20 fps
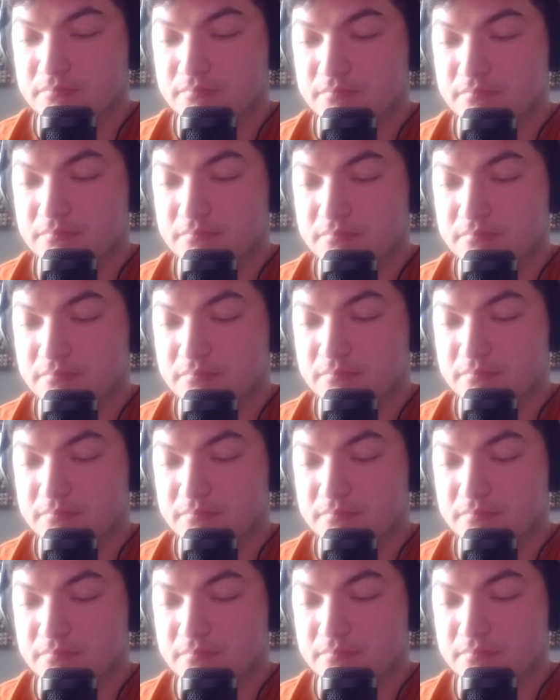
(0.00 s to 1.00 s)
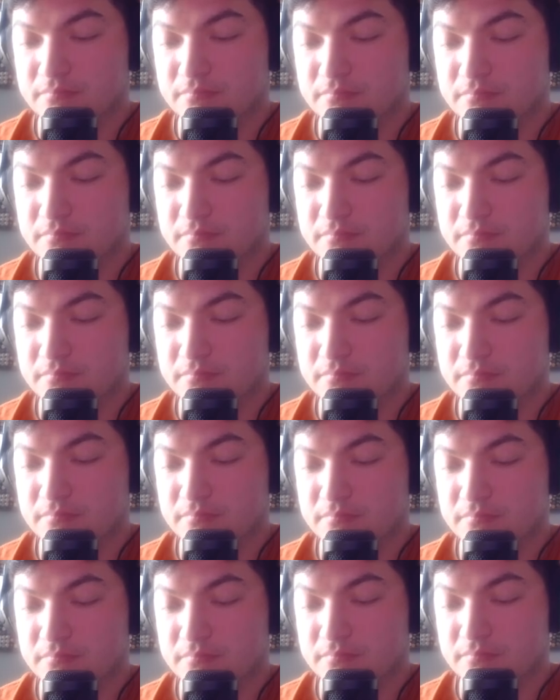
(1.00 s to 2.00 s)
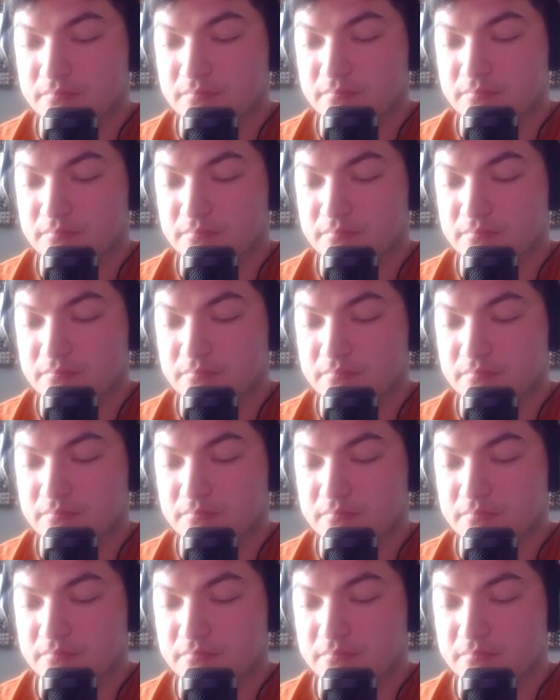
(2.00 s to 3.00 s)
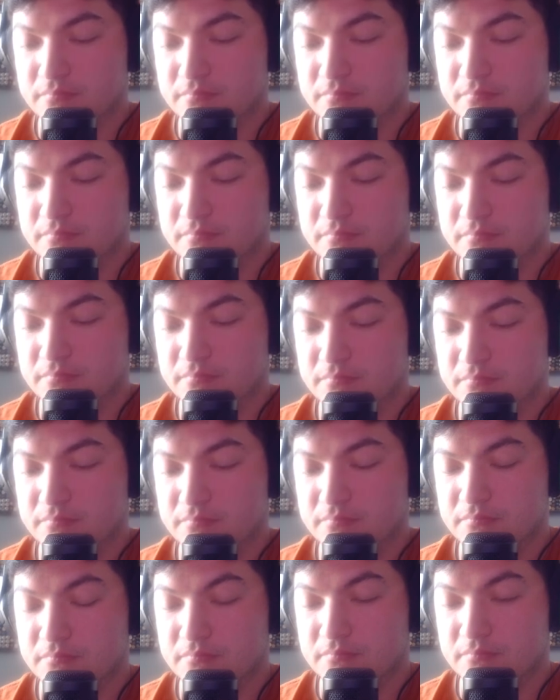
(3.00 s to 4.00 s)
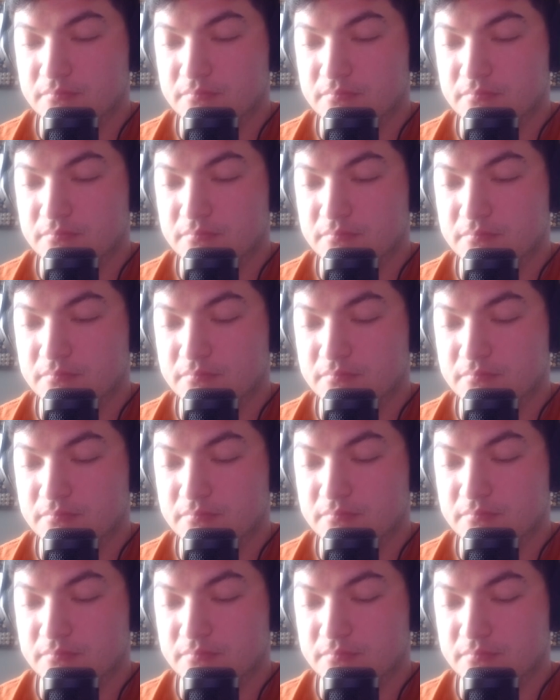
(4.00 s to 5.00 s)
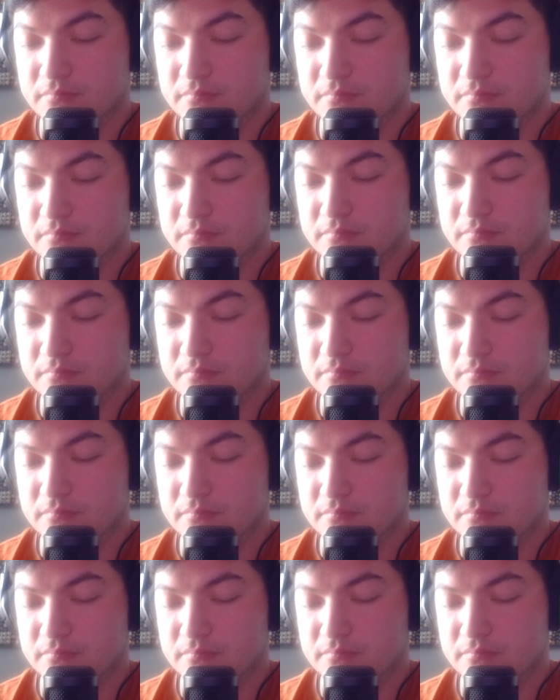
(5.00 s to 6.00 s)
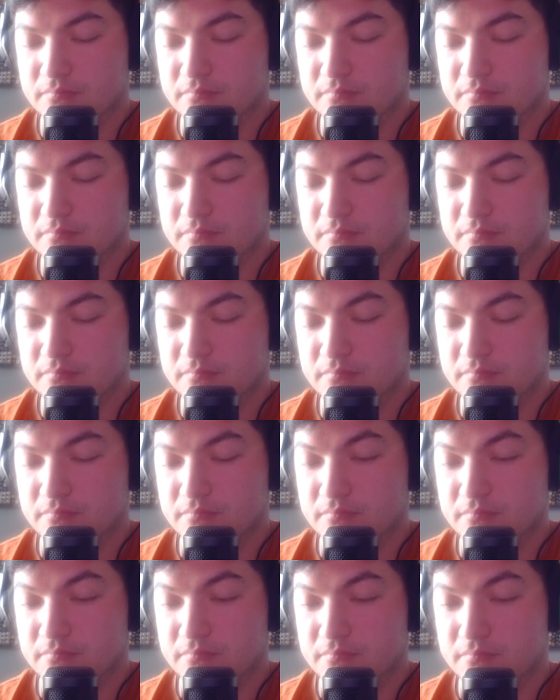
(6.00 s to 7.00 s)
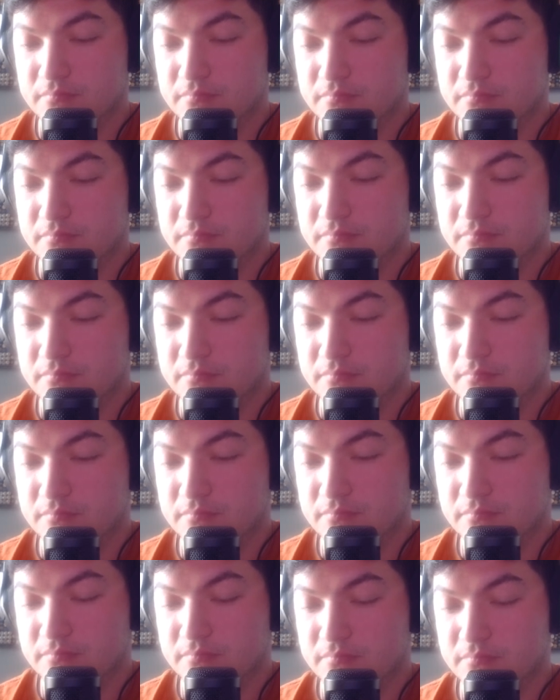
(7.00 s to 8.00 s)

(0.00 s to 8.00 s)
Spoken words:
The person shown says nothing.